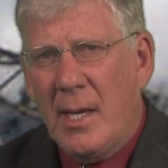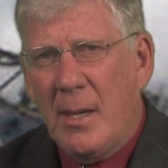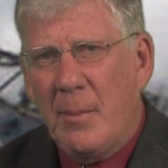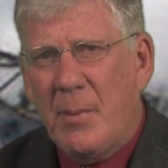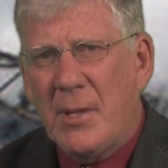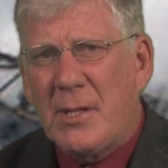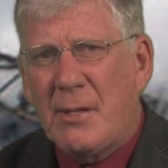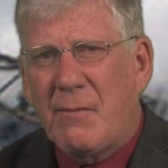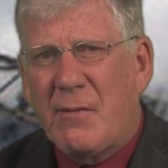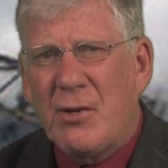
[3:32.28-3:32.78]

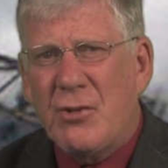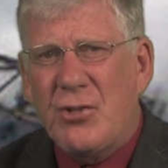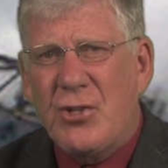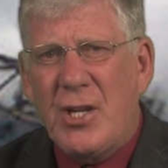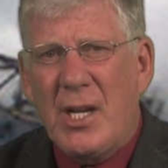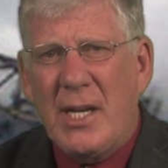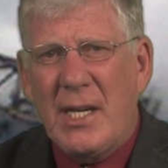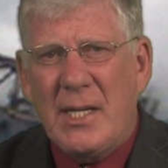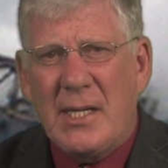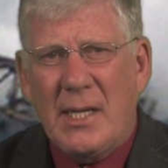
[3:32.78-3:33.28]
But the
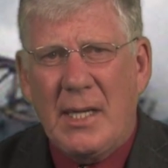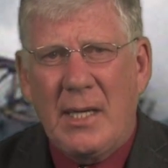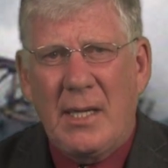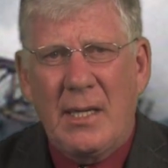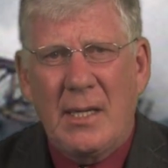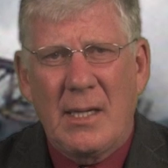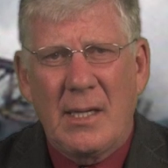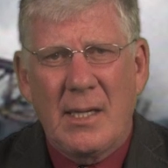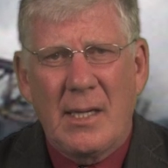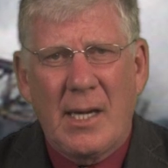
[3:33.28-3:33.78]

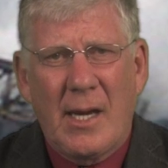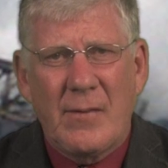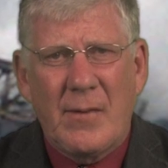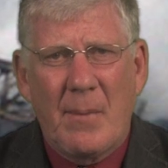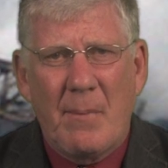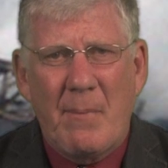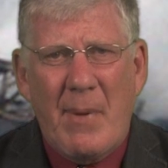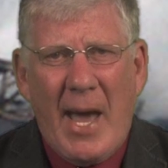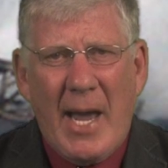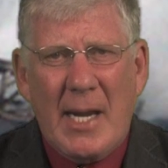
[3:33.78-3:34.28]
fragility of
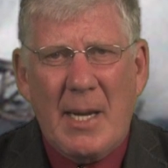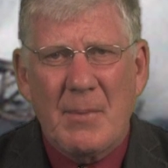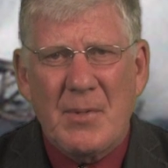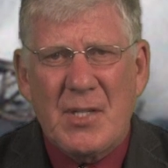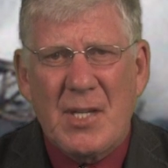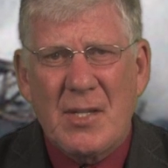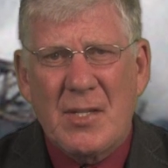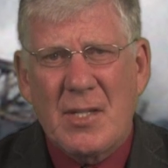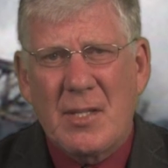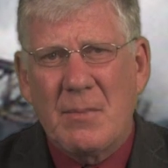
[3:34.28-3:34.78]
the backup
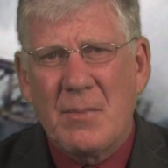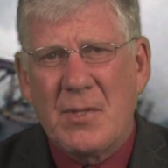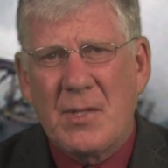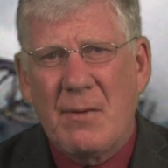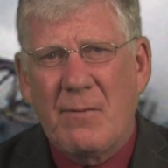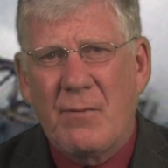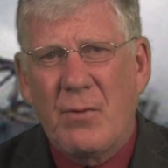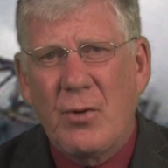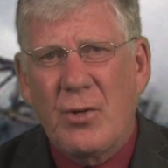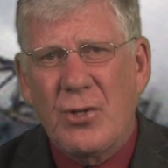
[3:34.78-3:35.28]
systems
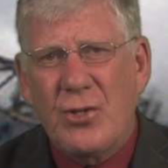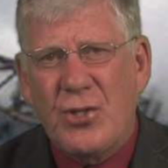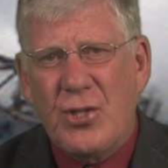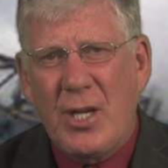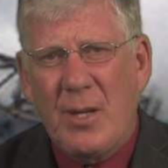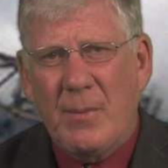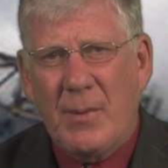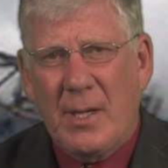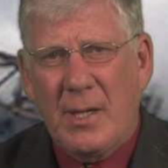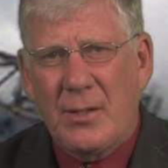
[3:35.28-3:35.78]
in
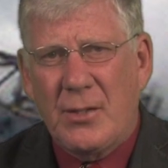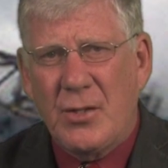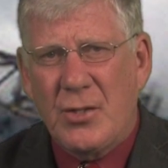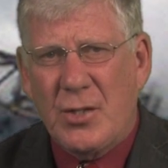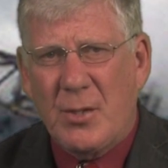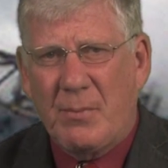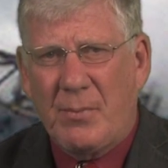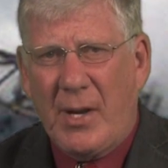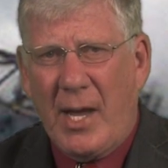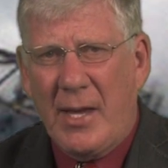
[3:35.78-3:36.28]
Fukushima to
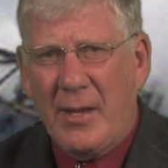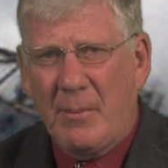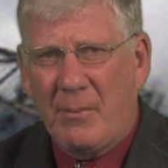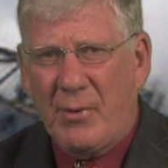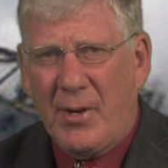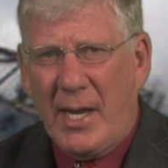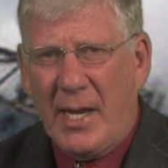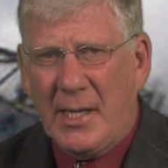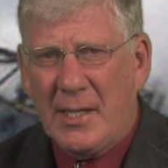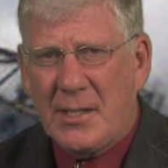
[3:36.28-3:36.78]
supply the
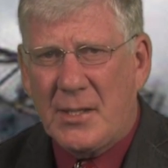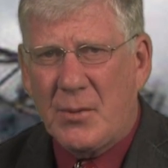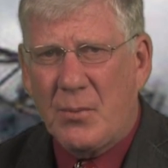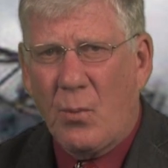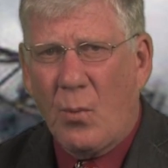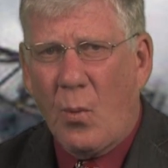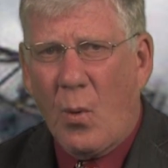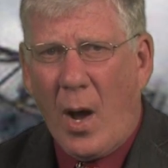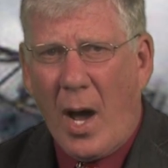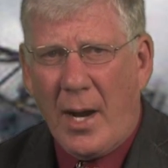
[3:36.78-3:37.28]
plant's
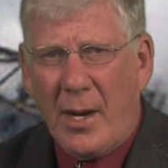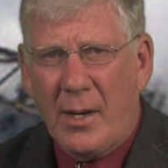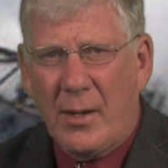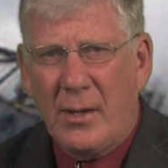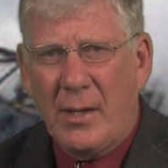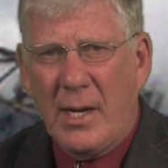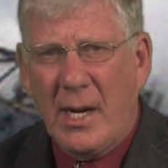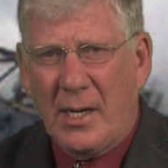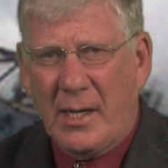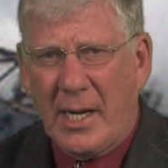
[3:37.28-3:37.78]

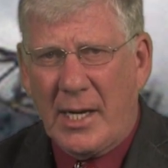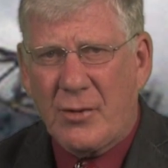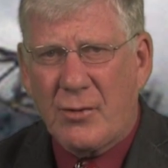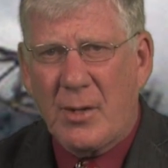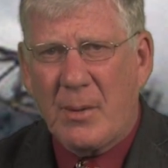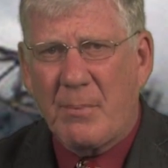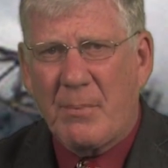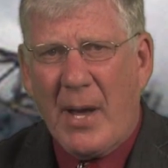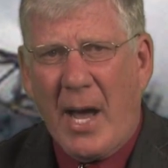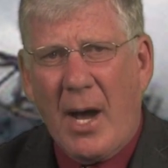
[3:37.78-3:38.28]
water and
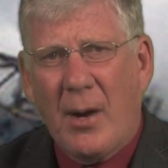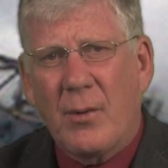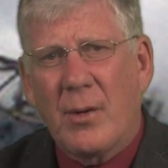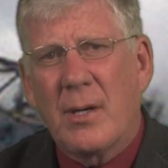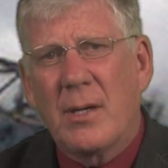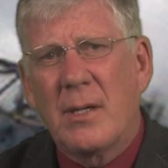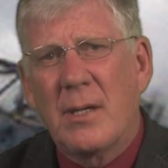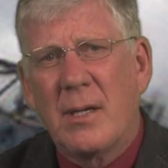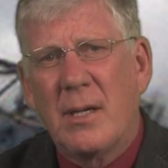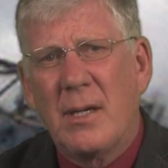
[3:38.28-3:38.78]
electric
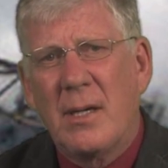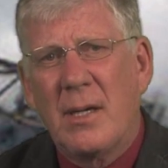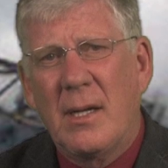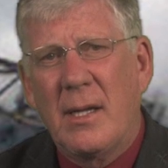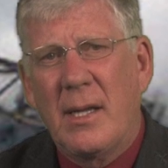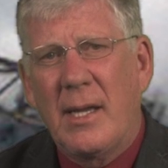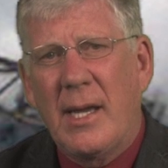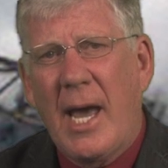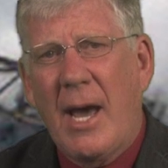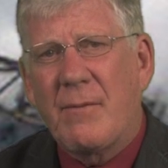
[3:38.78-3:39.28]
power
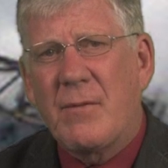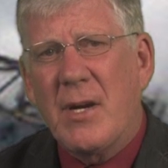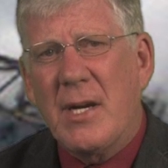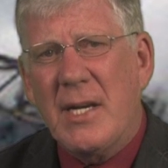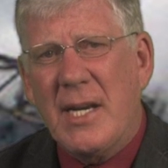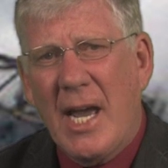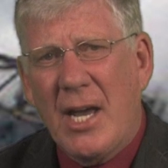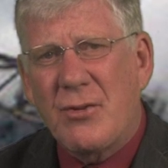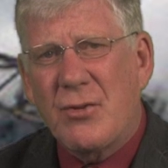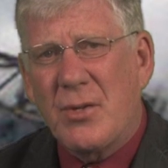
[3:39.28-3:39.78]
after a
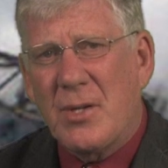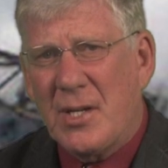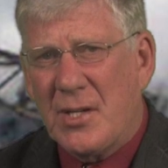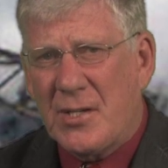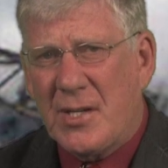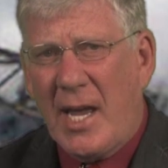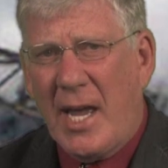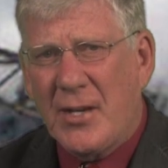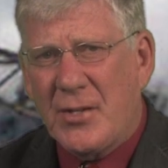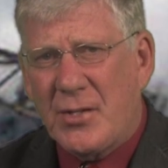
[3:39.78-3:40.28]
natural
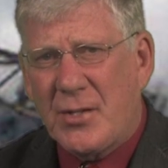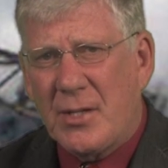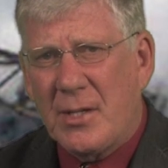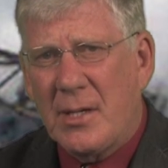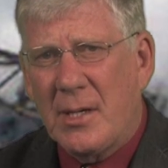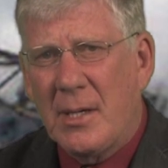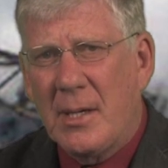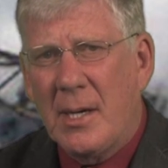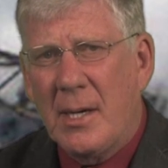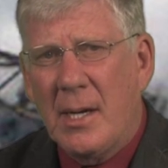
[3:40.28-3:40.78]

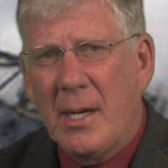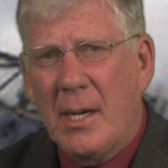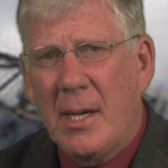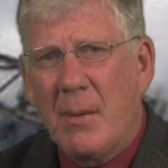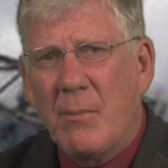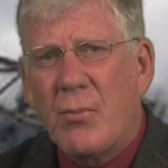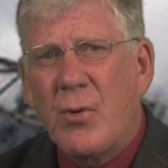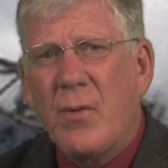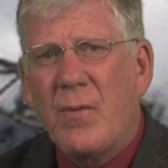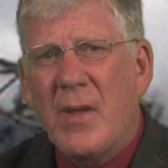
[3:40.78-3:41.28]
disaster
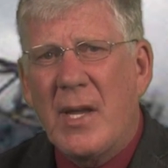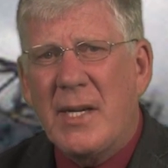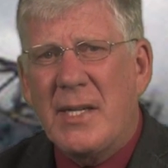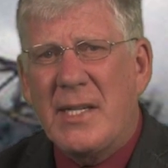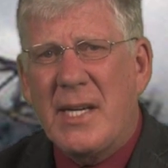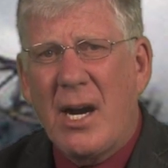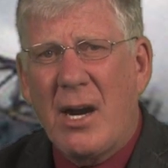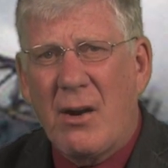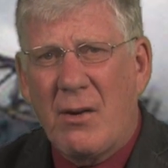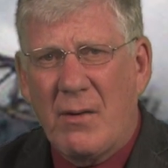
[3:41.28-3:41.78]
proved that
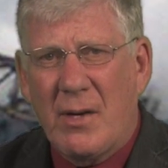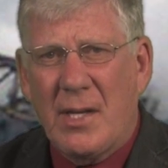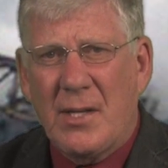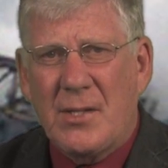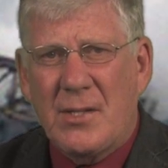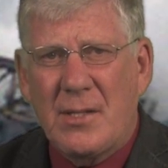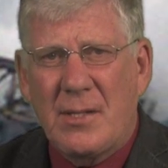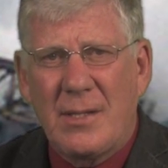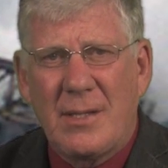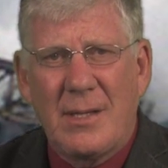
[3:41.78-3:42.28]

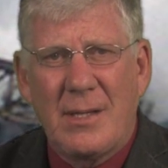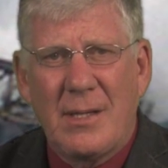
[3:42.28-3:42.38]
terrorists